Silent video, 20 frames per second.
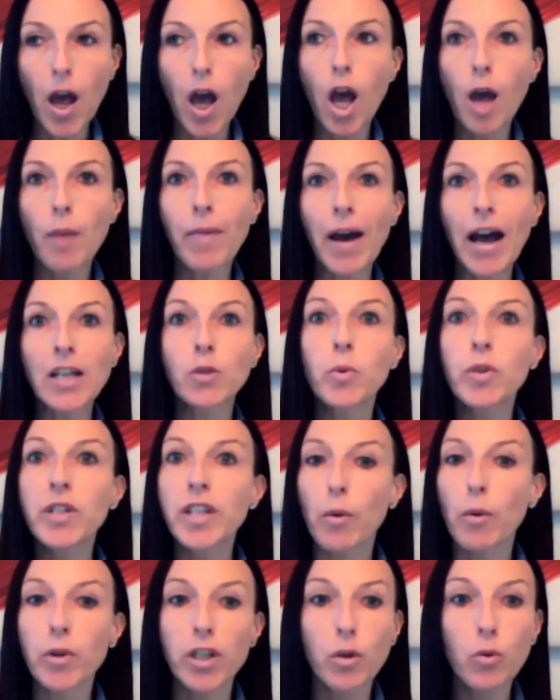as was
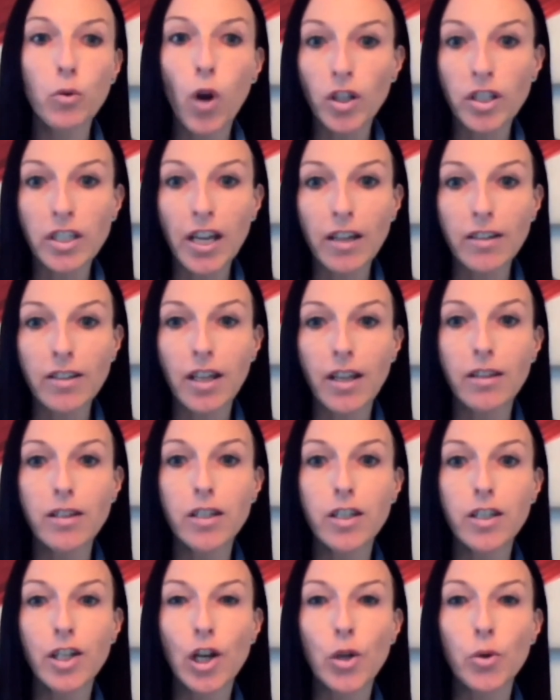our new contact centre
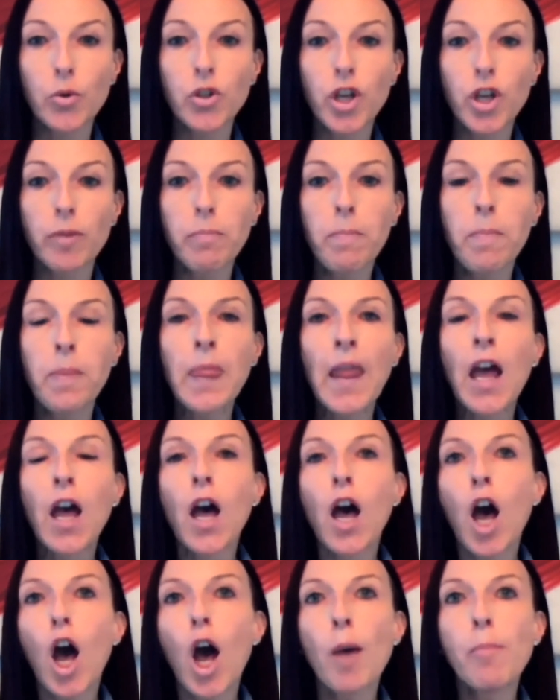solution.
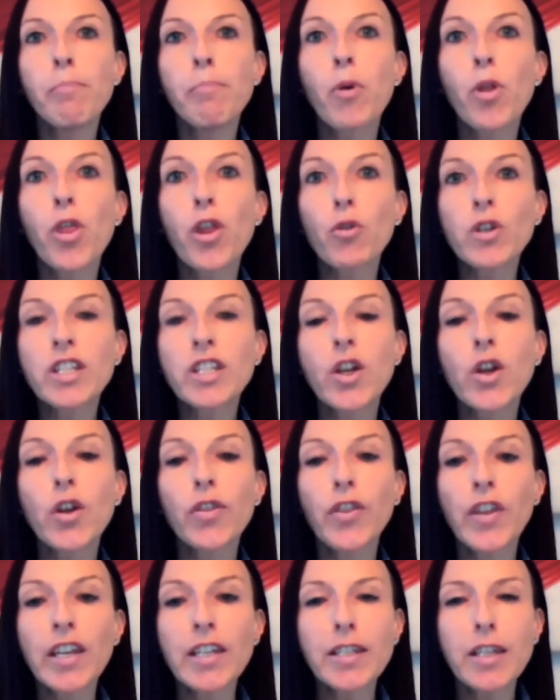But there are
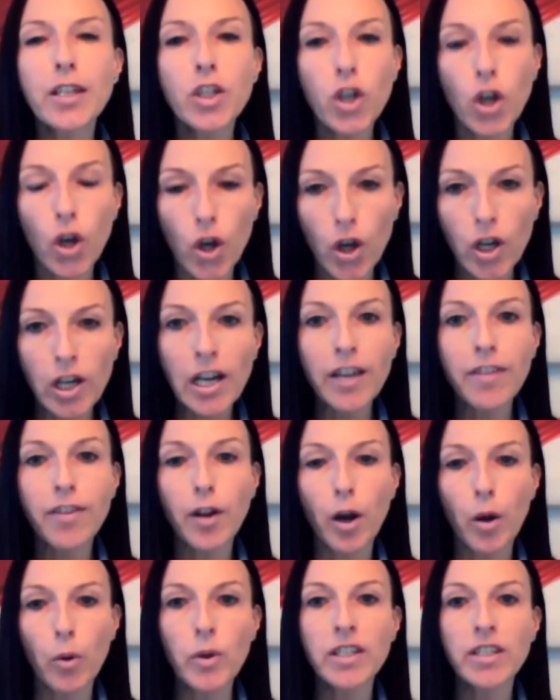certain things internally that
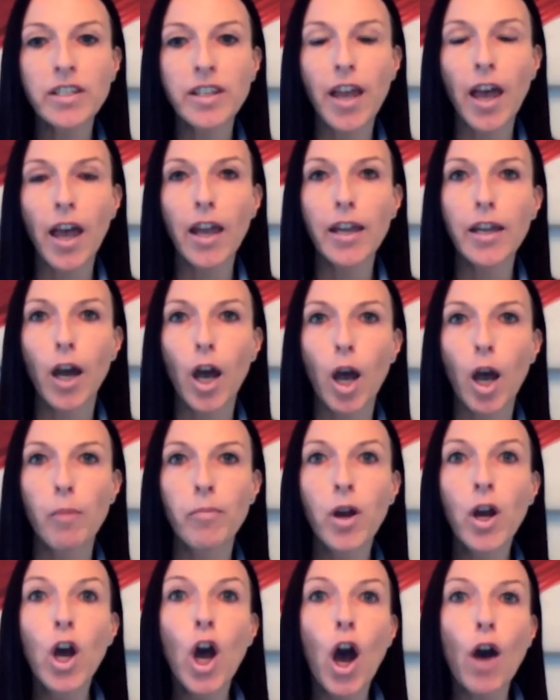I would say
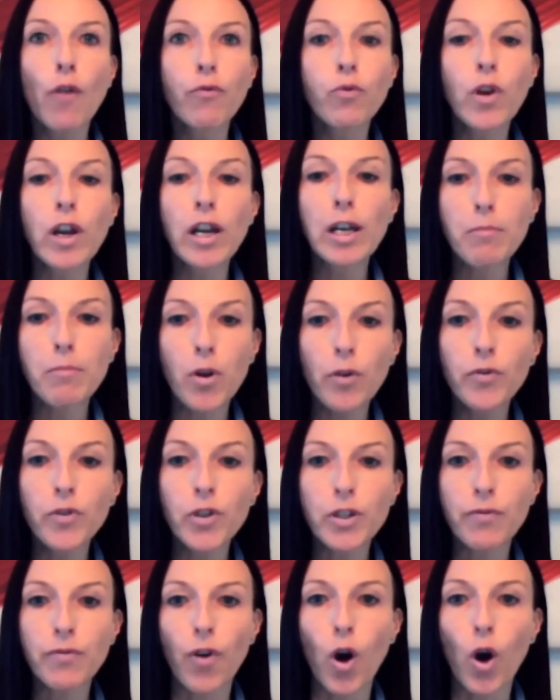have really moved
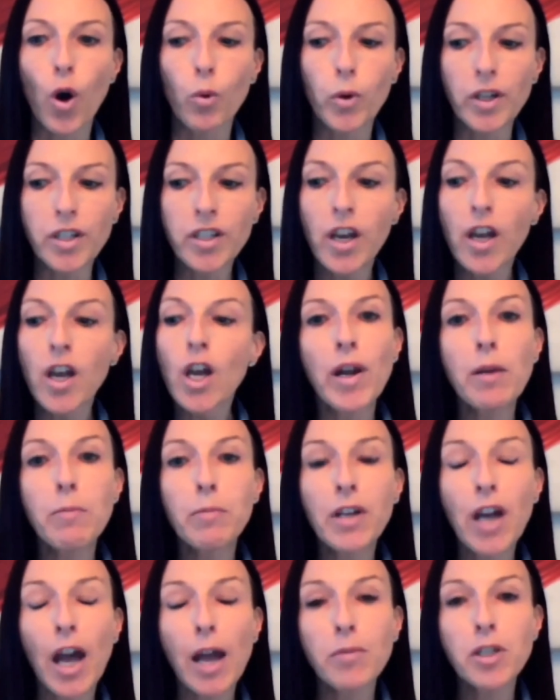us forward. When
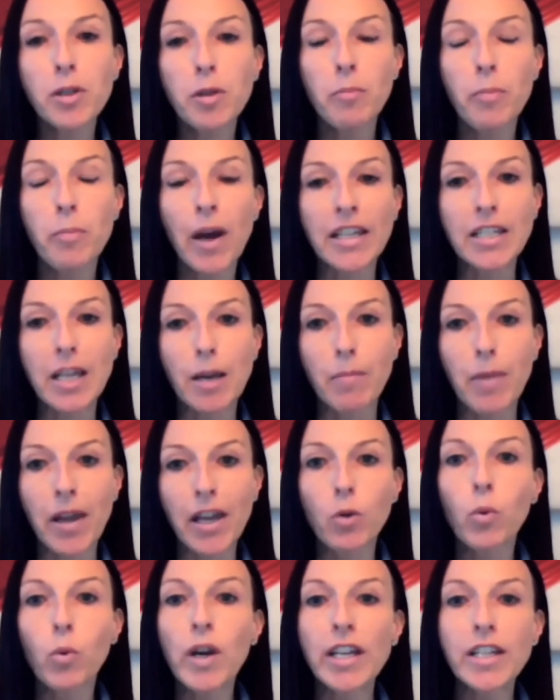it came to the
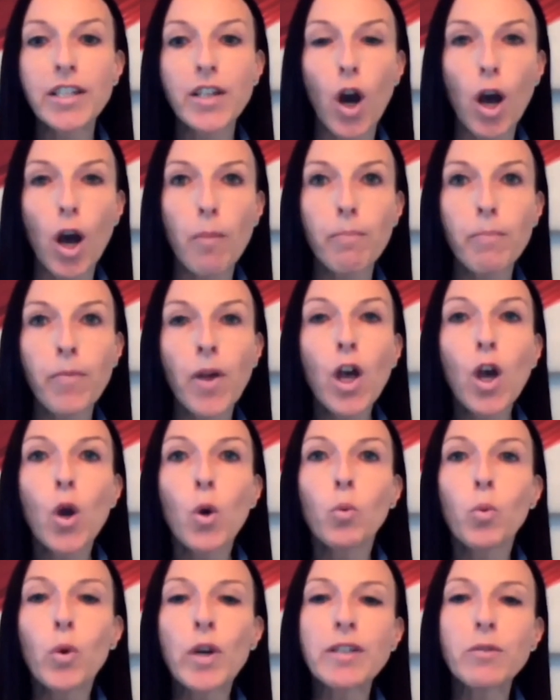pandemic, we'd
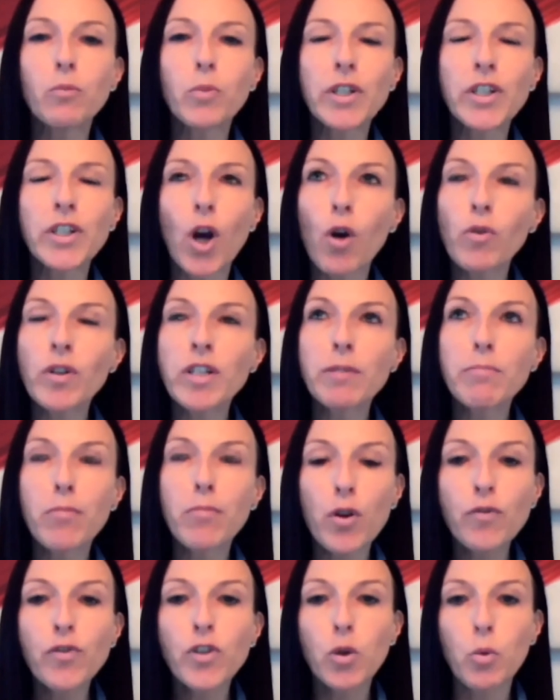already
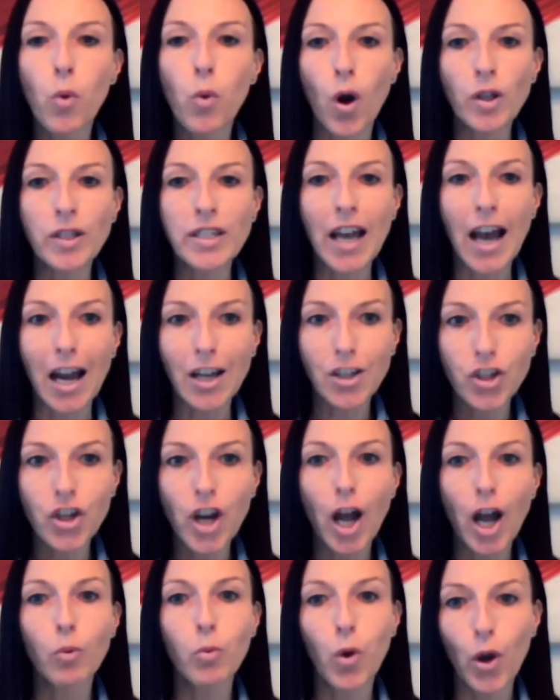moved towards
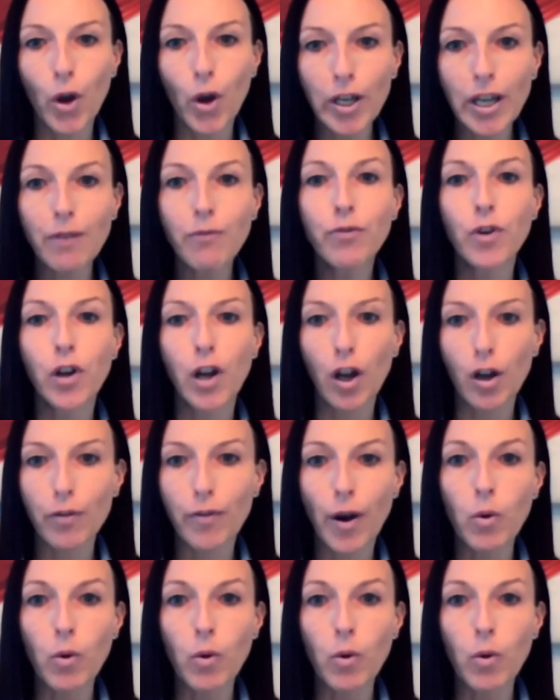agile working for a lot of